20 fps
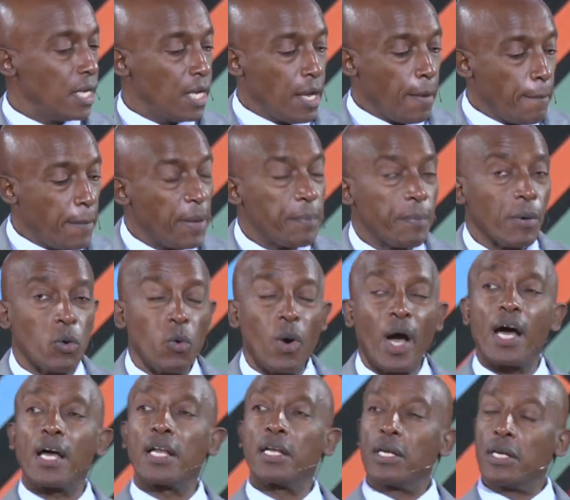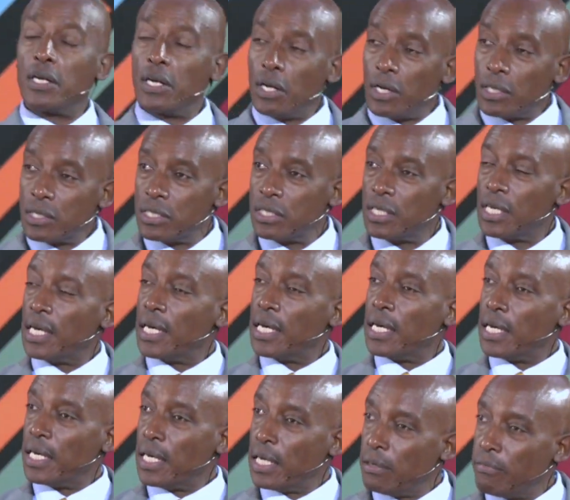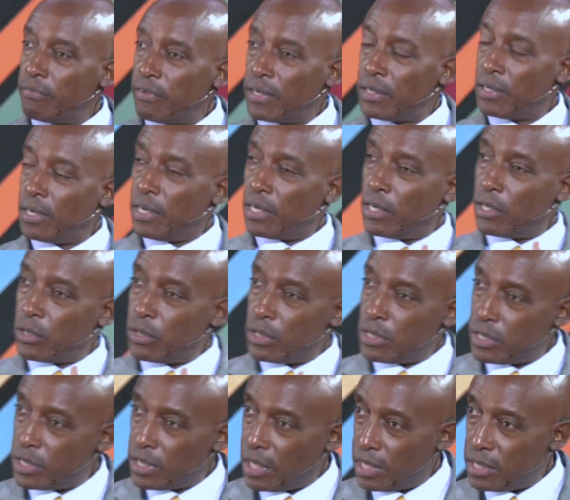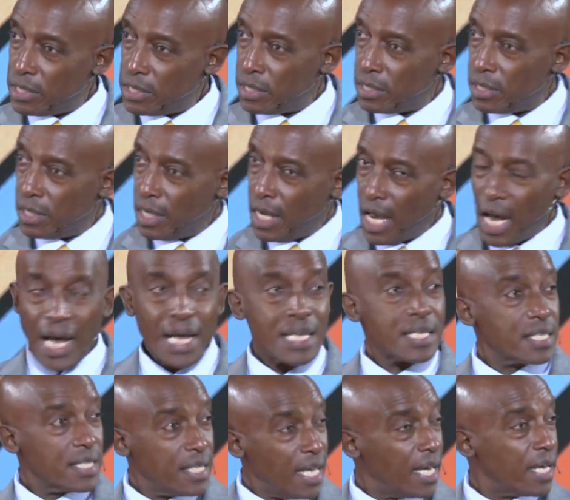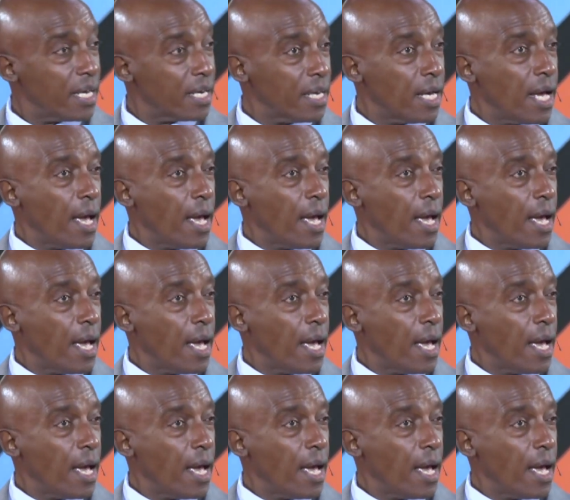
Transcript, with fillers: People who are not even Christians are saying,